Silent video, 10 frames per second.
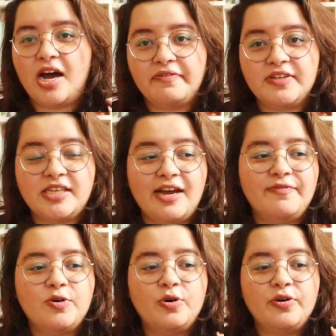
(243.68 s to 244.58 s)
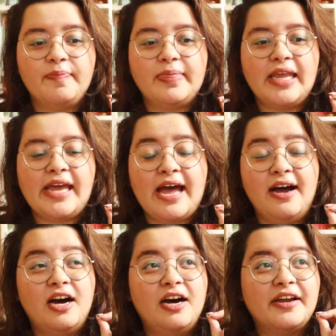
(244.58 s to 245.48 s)
After Sappho
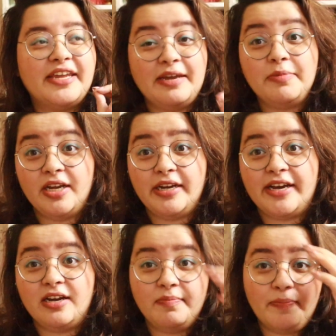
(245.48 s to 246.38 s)
came to India,